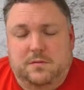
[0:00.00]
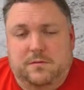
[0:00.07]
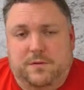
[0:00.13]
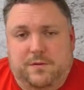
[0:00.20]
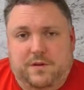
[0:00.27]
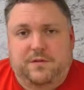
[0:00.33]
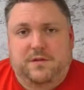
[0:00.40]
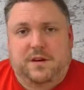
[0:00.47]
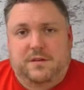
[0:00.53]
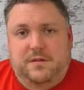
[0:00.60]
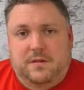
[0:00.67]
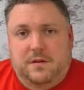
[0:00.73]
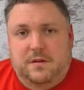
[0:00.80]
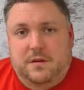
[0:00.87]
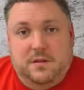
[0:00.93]

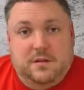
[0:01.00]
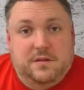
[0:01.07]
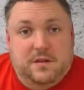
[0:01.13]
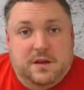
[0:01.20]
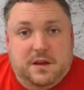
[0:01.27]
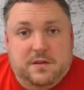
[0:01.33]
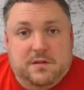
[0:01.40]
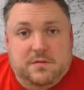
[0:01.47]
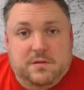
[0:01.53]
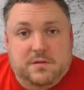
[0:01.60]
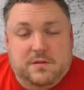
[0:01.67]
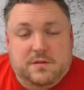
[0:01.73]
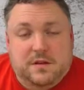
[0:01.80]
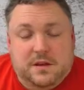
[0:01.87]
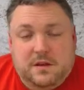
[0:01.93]
refrigerator in this case
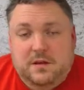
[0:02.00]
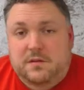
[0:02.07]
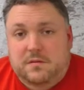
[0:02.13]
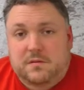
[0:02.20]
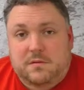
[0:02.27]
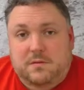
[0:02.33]
was taken